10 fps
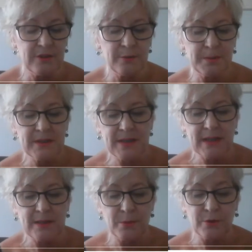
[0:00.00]
open a
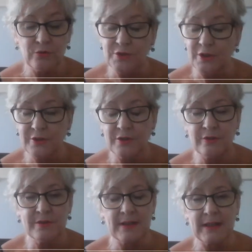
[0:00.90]
textbook, you just
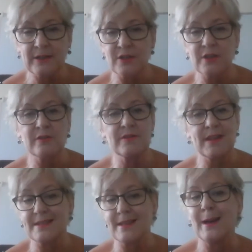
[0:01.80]
use the lecture notes,
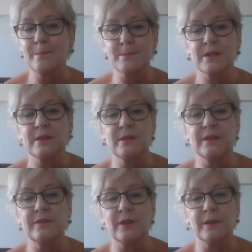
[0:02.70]
that's absolutely
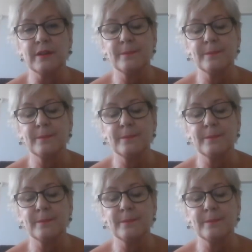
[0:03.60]
fine.